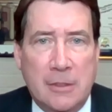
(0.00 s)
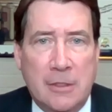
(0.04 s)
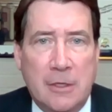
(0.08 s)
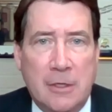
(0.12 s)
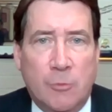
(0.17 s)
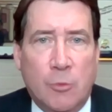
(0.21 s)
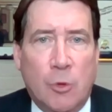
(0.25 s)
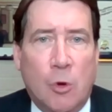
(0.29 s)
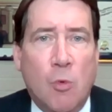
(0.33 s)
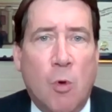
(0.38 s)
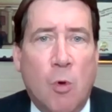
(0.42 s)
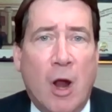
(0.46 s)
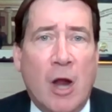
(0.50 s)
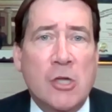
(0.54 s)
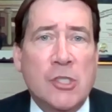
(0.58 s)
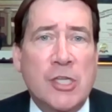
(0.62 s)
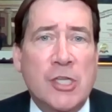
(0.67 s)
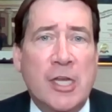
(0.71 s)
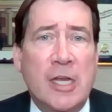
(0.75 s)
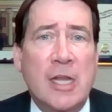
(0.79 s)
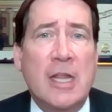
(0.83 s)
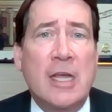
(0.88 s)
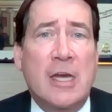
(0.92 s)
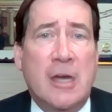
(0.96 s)
It requires
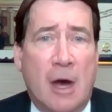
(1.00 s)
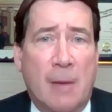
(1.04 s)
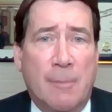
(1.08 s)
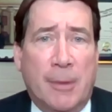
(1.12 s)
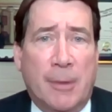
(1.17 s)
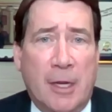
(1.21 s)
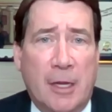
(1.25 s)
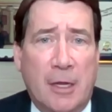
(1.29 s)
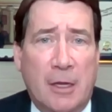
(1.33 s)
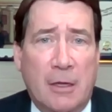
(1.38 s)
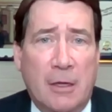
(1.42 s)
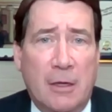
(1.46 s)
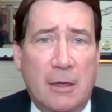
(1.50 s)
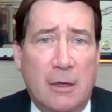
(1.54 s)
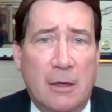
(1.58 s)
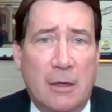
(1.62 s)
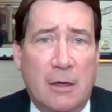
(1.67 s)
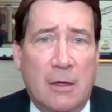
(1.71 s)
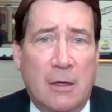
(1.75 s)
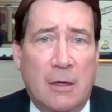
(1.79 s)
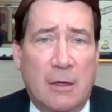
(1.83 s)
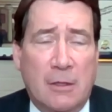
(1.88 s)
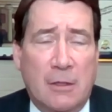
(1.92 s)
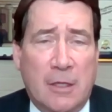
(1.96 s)
any company
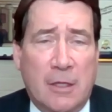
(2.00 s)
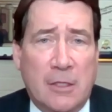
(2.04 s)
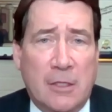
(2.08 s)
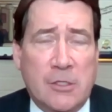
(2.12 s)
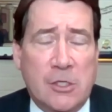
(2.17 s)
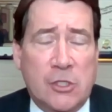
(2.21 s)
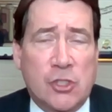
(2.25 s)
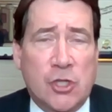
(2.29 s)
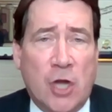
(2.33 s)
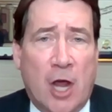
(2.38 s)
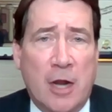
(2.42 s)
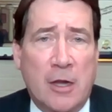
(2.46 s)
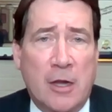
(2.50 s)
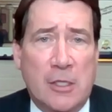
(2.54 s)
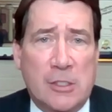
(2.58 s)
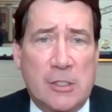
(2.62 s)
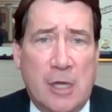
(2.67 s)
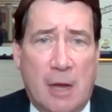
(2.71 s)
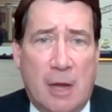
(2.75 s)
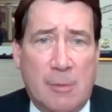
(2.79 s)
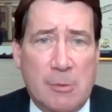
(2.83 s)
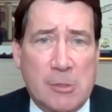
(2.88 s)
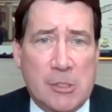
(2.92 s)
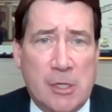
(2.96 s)
that's a Chinese
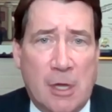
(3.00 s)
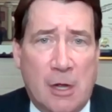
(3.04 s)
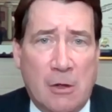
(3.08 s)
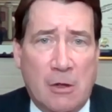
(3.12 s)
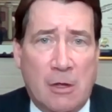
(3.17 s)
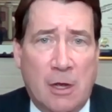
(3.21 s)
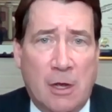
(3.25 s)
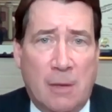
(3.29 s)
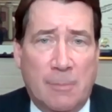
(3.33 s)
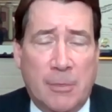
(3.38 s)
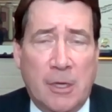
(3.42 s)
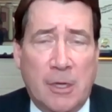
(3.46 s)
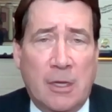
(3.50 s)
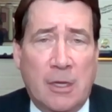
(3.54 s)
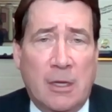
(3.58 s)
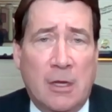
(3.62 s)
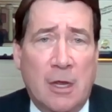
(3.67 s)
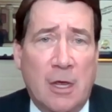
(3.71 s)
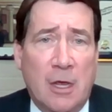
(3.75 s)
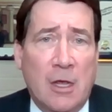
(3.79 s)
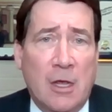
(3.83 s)
domiciled company